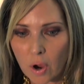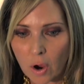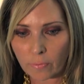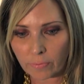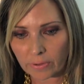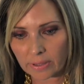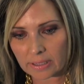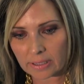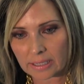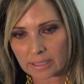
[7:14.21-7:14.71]

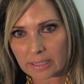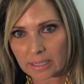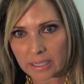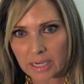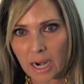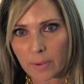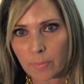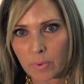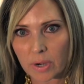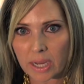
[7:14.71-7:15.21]
Hopefully this is a
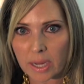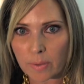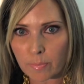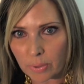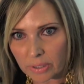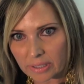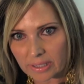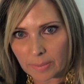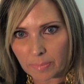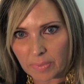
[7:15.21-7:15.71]
time when I can
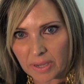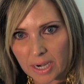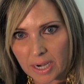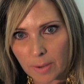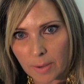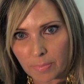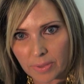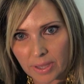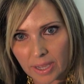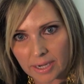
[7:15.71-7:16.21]
put something
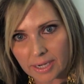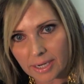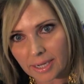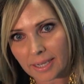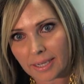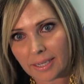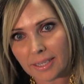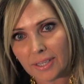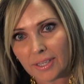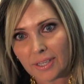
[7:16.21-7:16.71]
up that
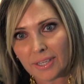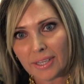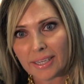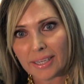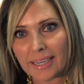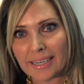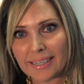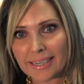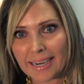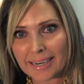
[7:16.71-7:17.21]

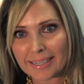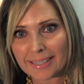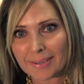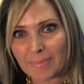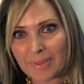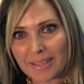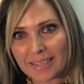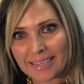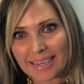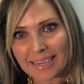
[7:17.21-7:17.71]
can take
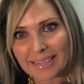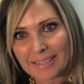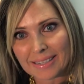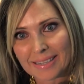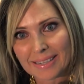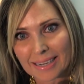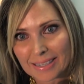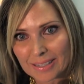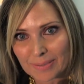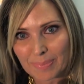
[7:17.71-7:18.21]
some of the
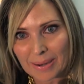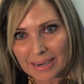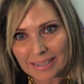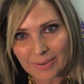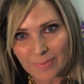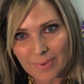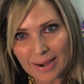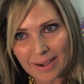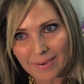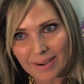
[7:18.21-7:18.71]
dead
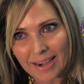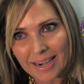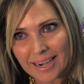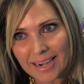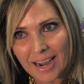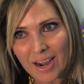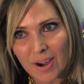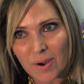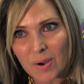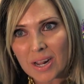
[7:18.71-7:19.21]
space away right
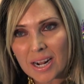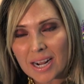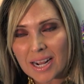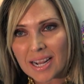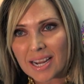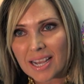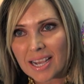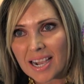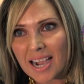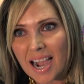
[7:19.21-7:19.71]
now.
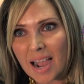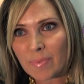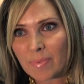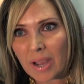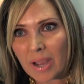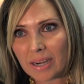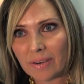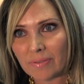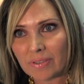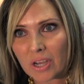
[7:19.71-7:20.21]
I'm
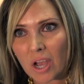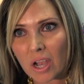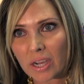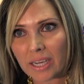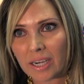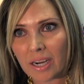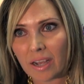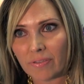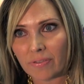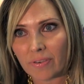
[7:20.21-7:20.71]
kind of
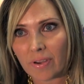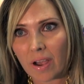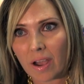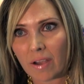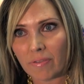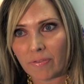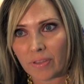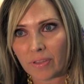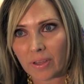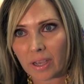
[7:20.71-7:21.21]
talking
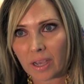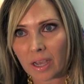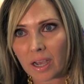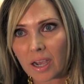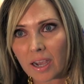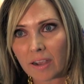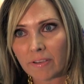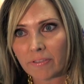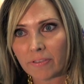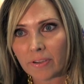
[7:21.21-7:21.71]
off the
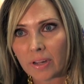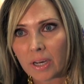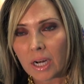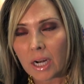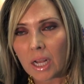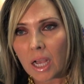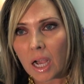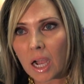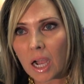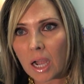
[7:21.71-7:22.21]
cuff.
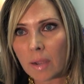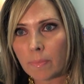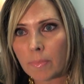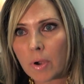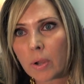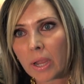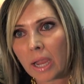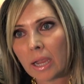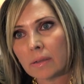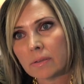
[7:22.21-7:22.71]

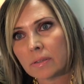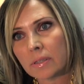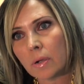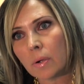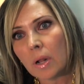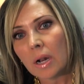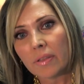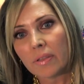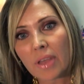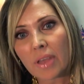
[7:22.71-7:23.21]
Okay,
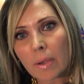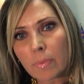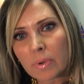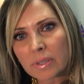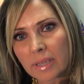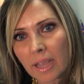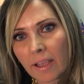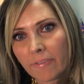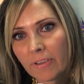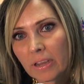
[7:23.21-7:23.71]
so that
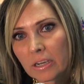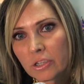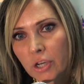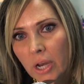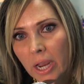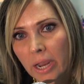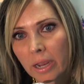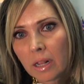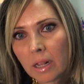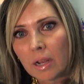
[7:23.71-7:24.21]
was
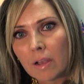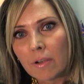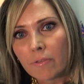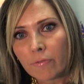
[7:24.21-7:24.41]
FHA.